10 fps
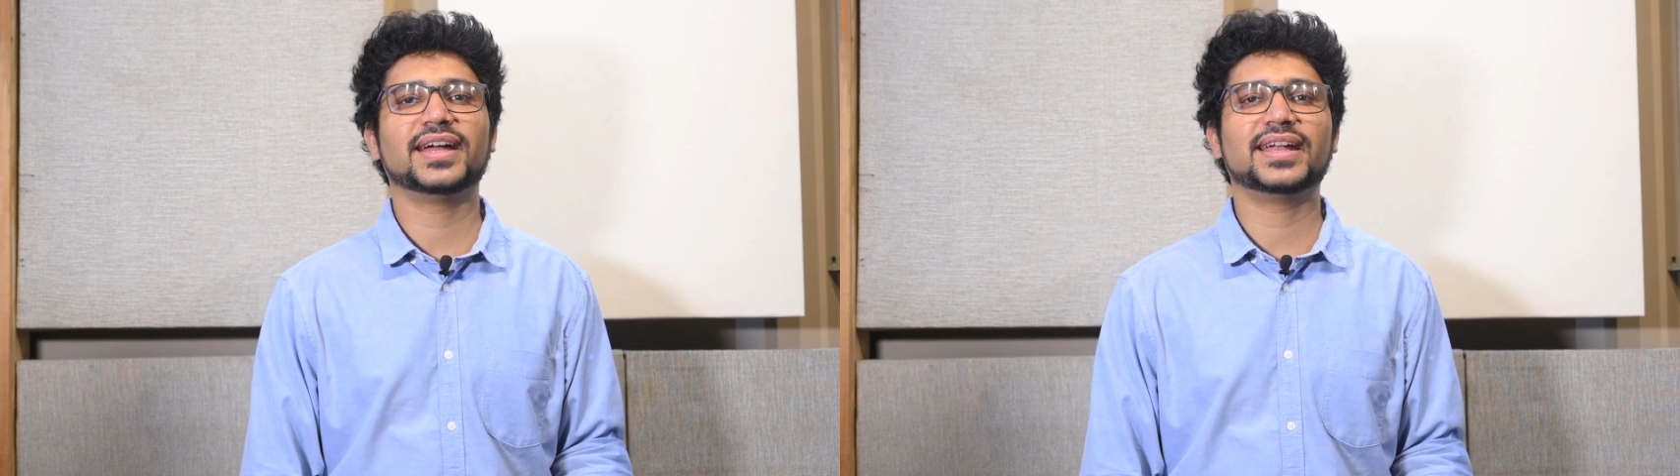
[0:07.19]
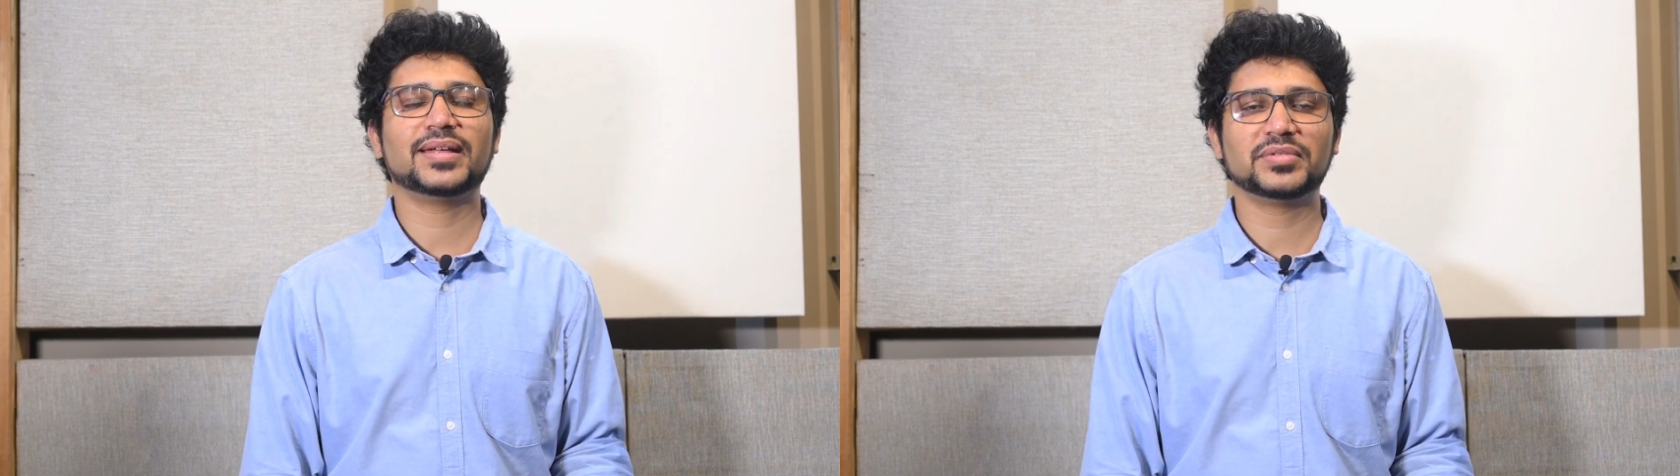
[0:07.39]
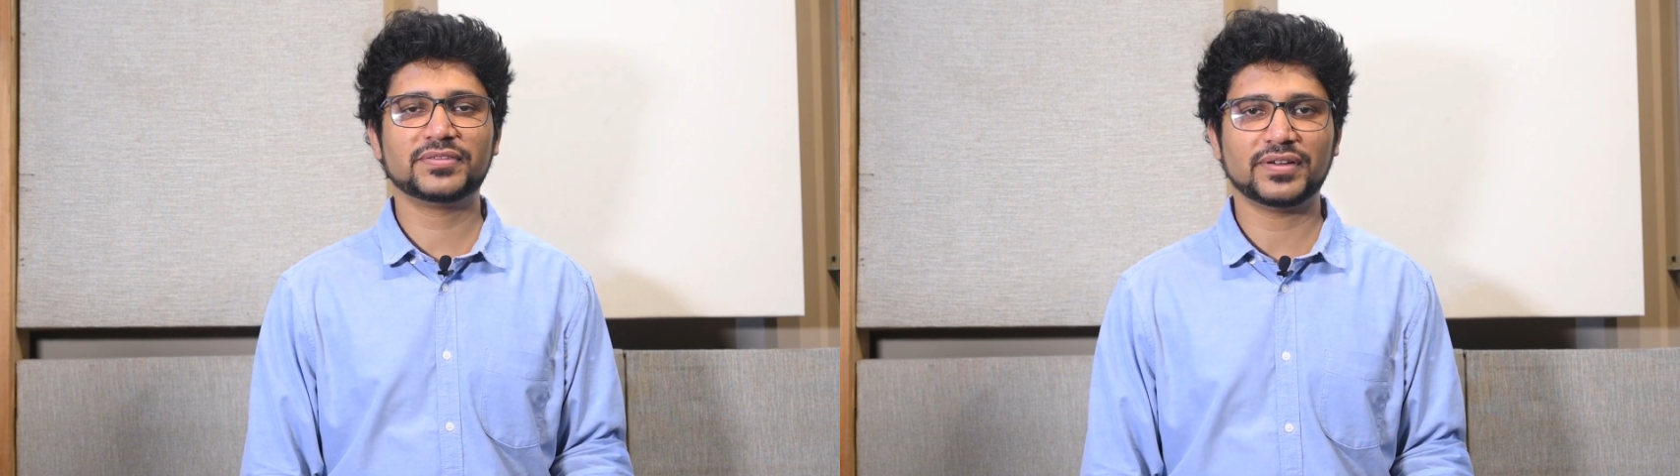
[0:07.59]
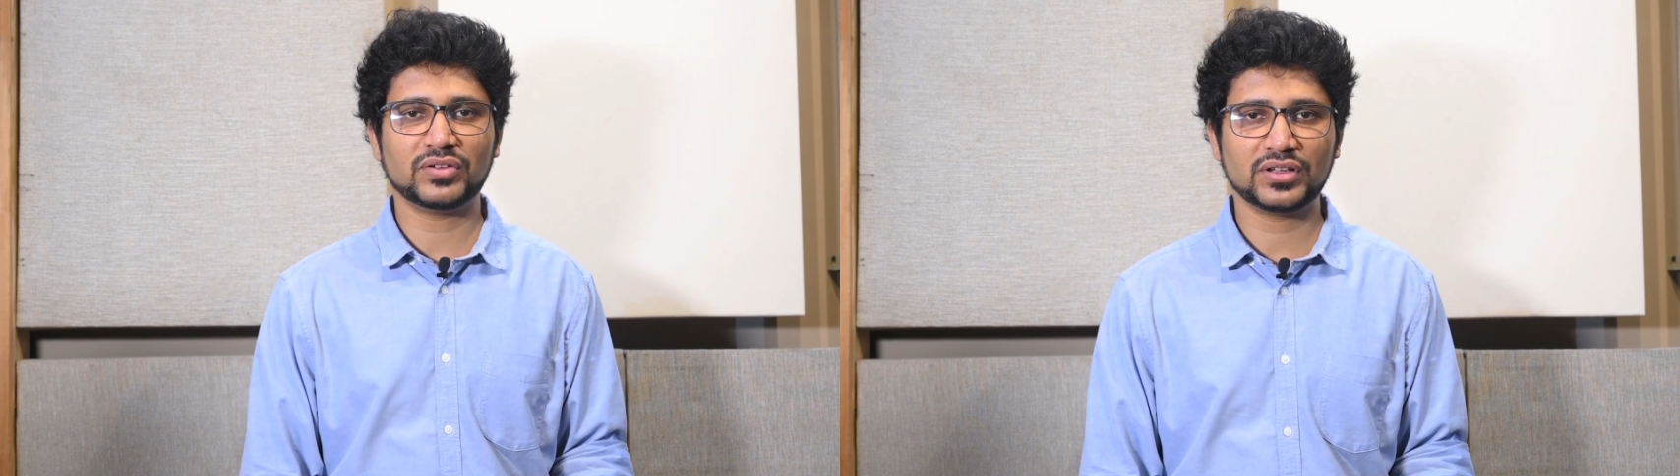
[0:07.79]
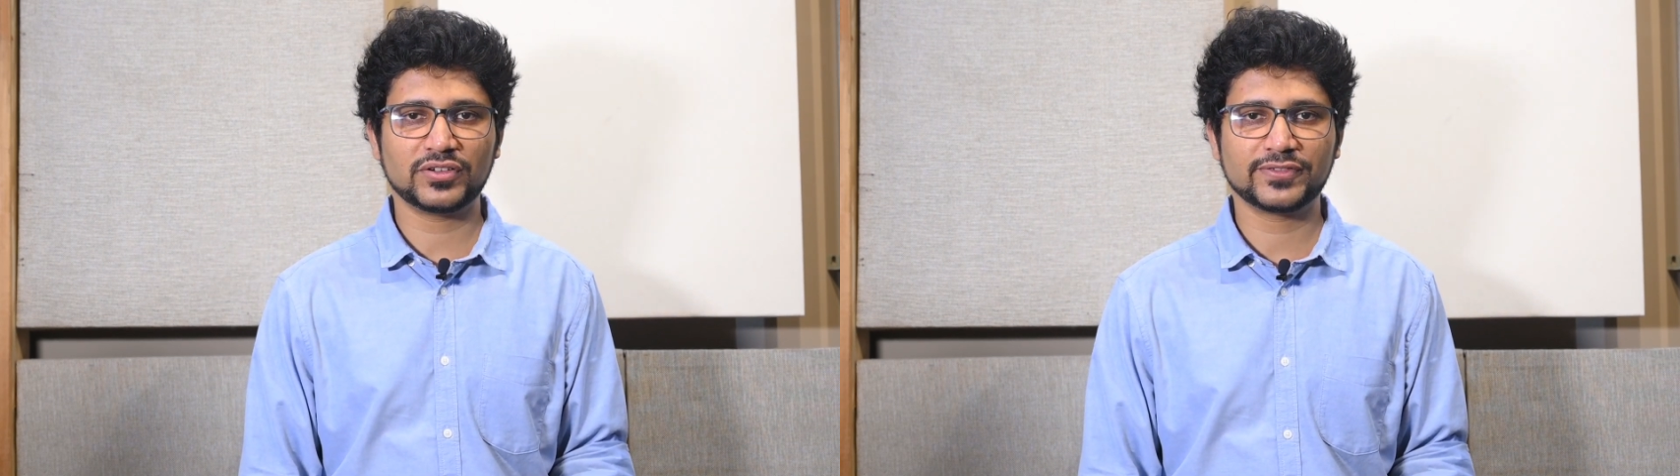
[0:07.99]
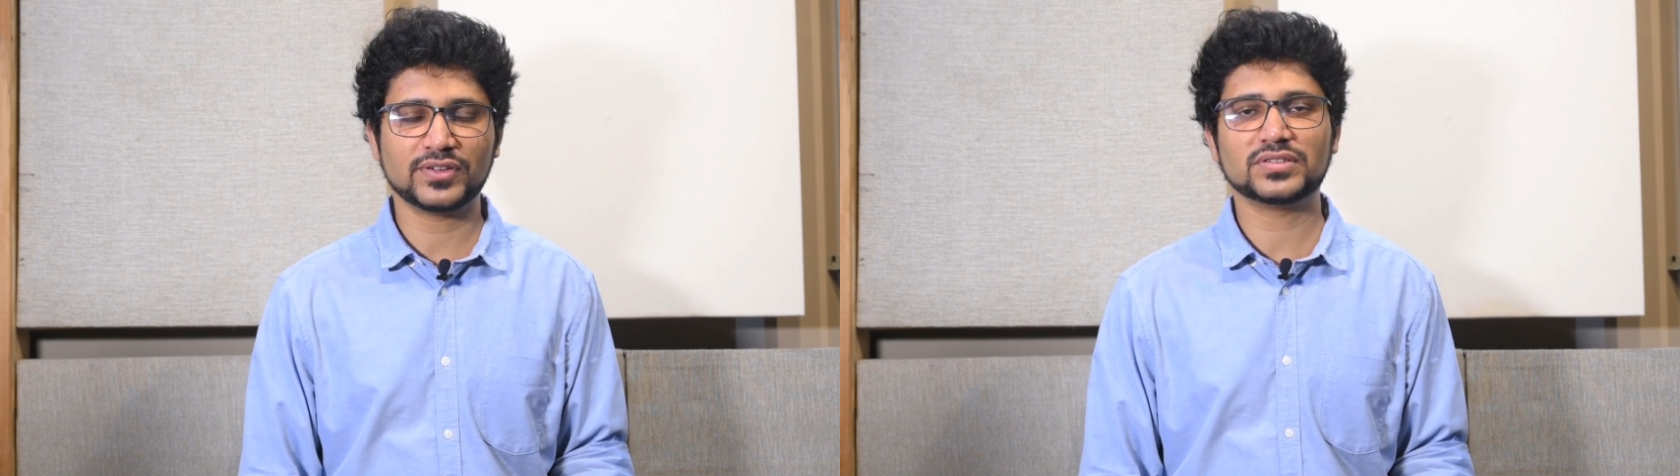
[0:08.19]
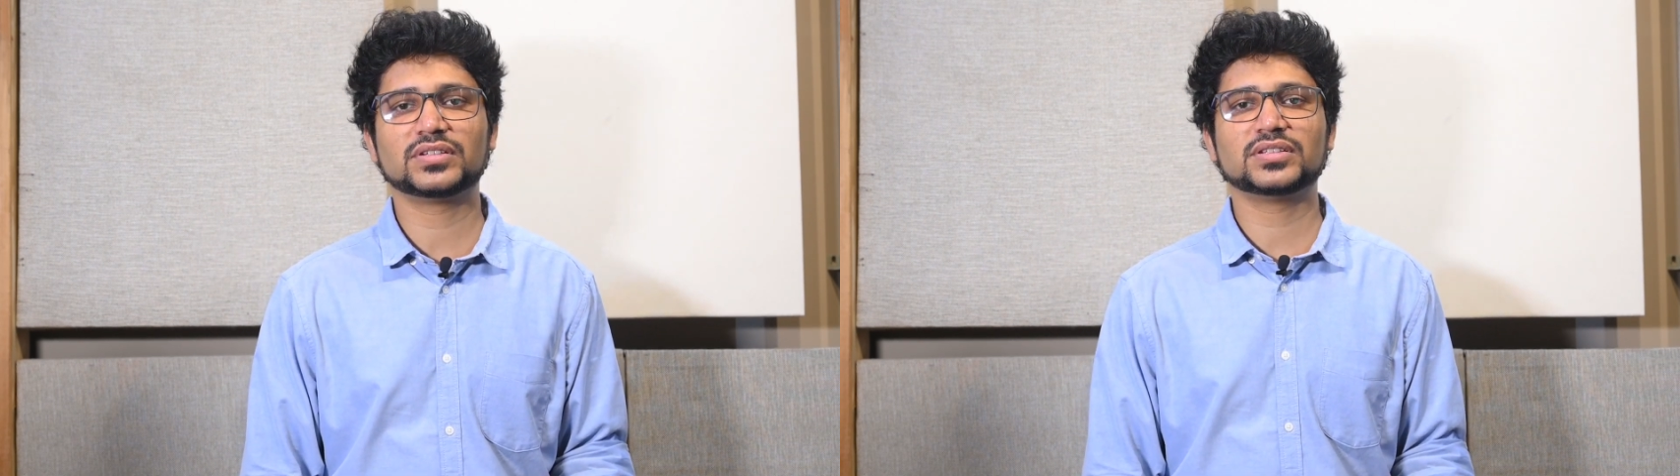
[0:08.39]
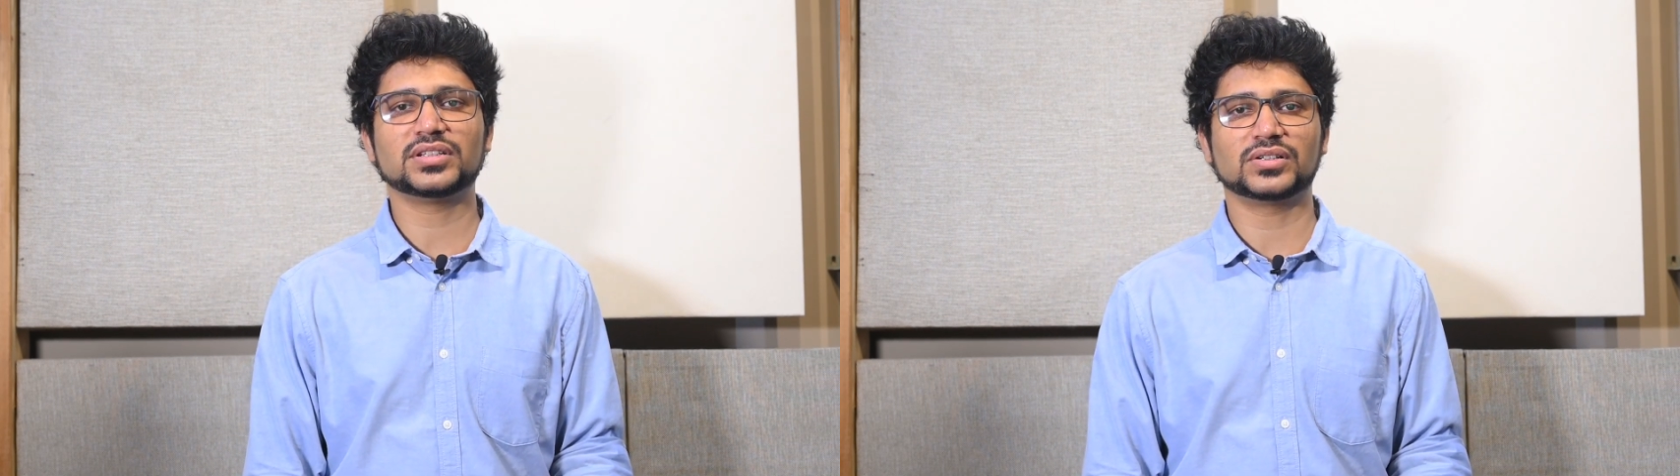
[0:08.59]
and I am the founder of
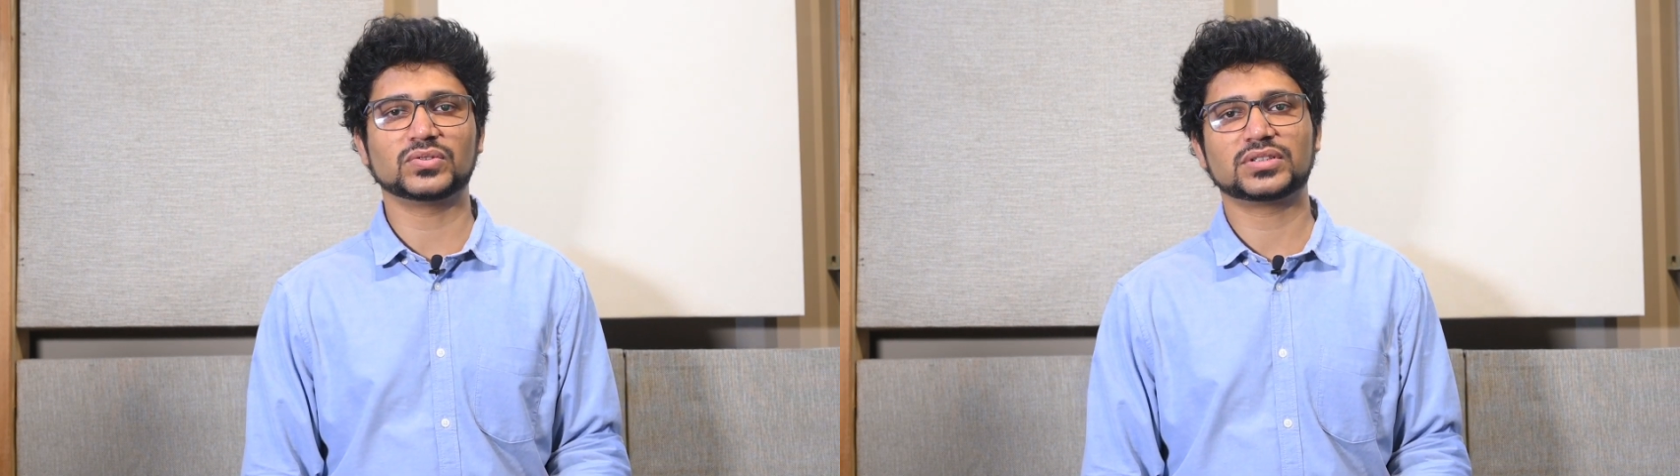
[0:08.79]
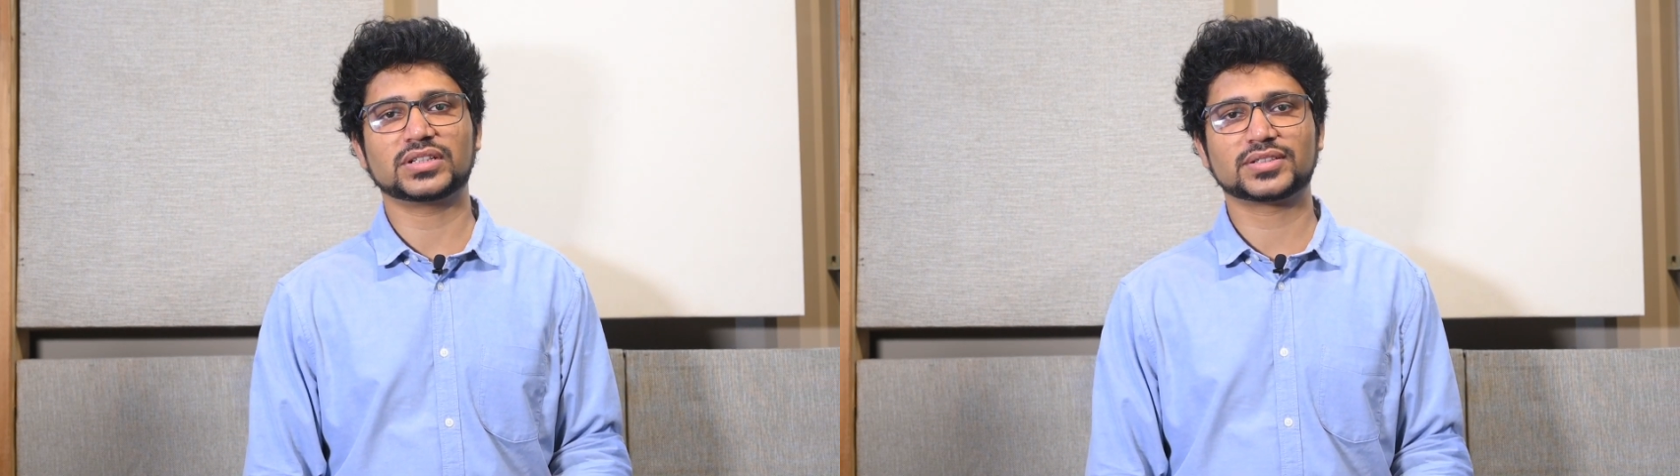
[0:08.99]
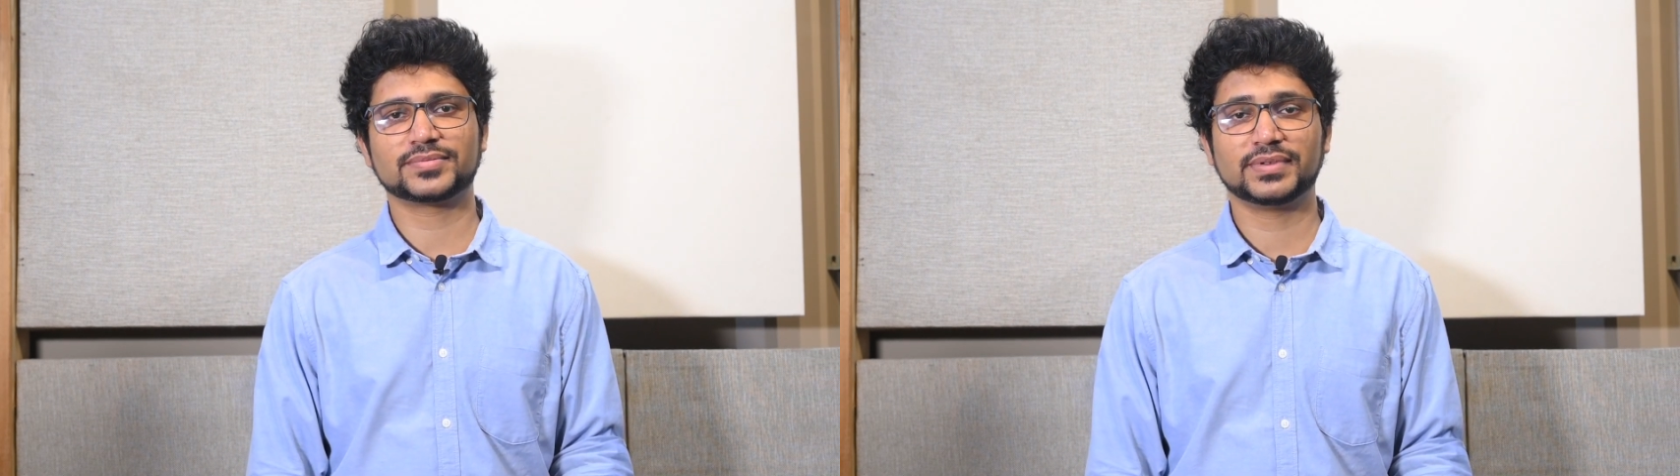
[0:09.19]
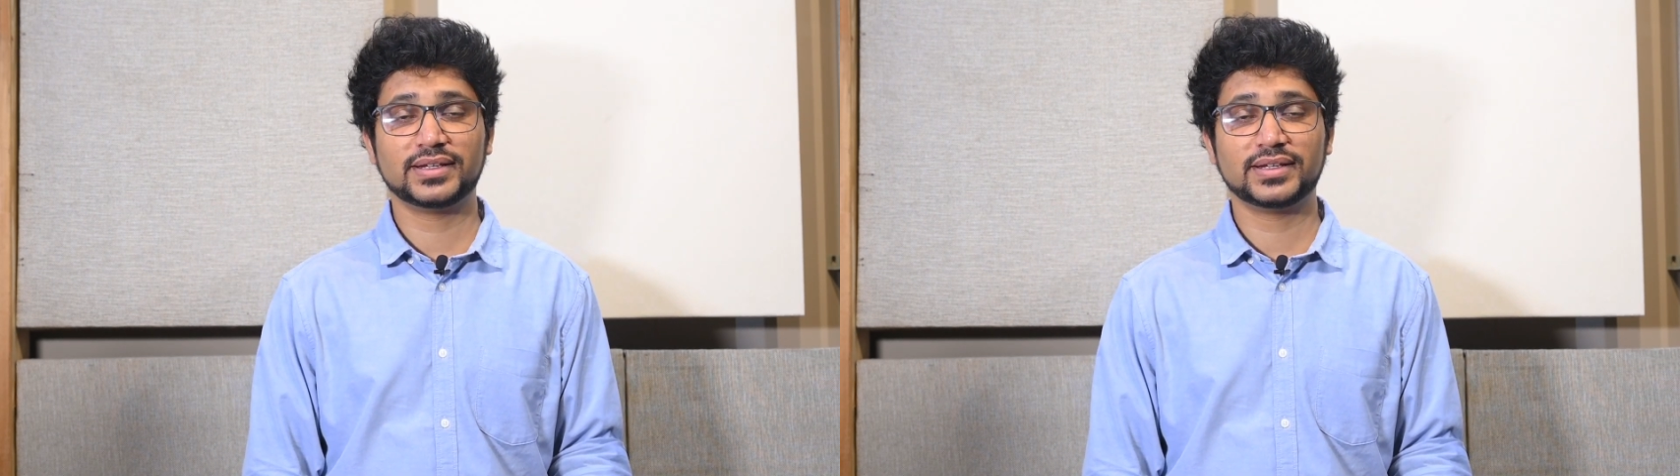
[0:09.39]
Consonance Acoustics,